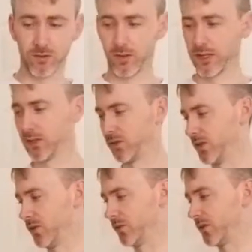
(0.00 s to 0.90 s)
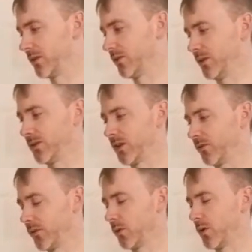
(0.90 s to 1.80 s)
Okay, so you do this
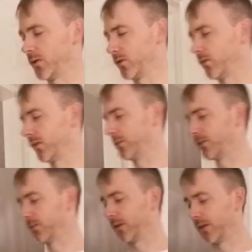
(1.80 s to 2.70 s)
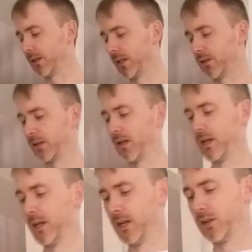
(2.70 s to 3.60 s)
off the wall, door frame, something like that.
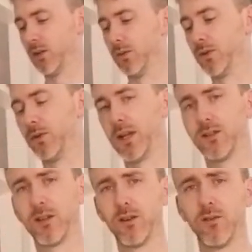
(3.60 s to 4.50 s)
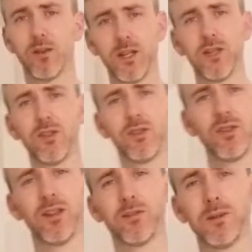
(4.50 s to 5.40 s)
So we're doing external rotation.
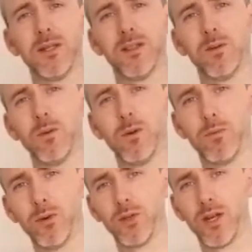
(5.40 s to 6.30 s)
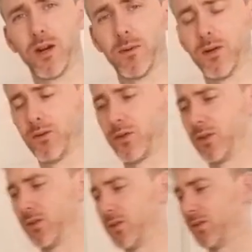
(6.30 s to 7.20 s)
So that's basically when we push the arm out.
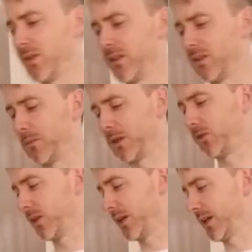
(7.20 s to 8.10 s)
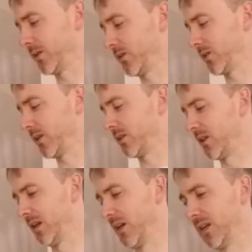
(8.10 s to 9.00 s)
So it's an isometric exercise.